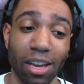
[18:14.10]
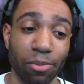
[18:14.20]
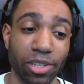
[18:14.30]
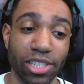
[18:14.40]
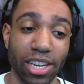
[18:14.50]
I
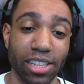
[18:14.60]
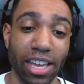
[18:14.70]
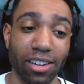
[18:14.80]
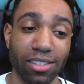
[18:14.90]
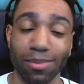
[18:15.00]
appreciate
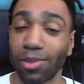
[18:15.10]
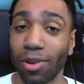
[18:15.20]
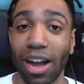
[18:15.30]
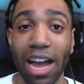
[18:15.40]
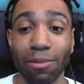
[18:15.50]
that. Or
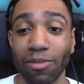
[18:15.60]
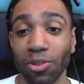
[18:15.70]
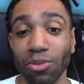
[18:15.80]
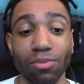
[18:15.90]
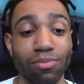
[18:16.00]
subscribe if
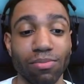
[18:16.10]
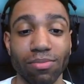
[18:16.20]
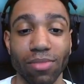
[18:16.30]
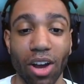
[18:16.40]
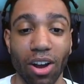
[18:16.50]
you
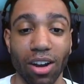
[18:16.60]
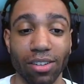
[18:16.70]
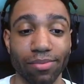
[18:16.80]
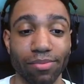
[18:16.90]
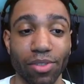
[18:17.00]

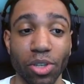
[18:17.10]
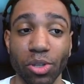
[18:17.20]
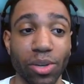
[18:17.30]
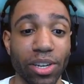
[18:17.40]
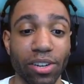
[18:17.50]
are
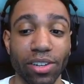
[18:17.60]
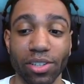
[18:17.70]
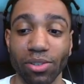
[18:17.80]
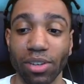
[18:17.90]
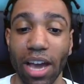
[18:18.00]
new here
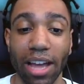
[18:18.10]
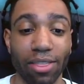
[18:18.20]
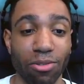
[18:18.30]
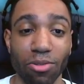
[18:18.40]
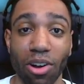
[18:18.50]
and you
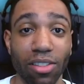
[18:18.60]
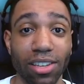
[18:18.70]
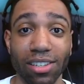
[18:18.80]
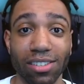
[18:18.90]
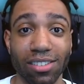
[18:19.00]
got through all
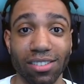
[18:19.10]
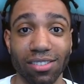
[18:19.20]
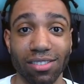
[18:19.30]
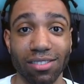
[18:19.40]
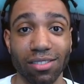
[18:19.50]
this,
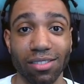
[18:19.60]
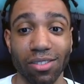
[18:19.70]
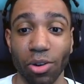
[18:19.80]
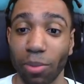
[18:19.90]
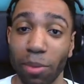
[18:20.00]

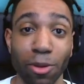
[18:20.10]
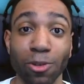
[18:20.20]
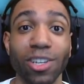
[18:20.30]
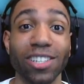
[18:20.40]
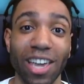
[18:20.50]
or maybe
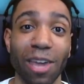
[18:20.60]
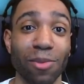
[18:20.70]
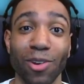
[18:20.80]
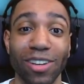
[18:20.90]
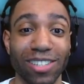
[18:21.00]
you just came
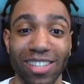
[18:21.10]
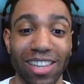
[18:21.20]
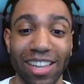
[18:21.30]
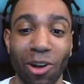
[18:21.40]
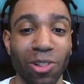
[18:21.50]
here and this is the
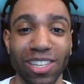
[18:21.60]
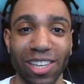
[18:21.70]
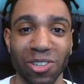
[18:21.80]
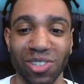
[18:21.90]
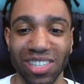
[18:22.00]
only
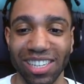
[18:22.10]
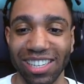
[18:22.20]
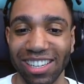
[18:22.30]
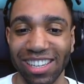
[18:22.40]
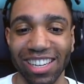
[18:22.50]
thing you've
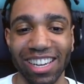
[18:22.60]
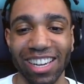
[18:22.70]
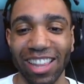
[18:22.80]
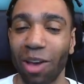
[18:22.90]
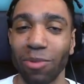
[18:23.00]
seen.
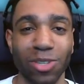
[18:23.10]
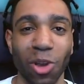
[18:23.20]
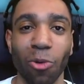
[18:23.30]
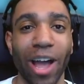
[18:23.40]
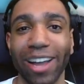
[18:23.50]
That would be
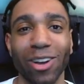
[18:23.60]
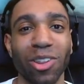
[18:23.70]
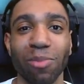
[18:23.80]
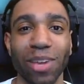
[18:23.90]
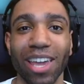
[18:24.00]
so whack. Go
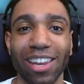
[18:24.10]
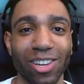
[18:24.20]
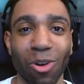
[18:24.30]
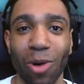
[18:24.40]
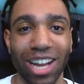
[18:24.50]
to the
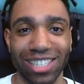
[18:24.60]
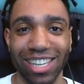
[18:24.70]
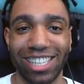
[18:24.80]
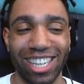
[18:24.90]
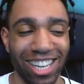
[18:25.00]
beginning. Don't watch
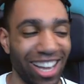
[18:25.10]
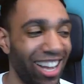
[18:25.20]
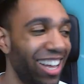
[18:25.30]
this.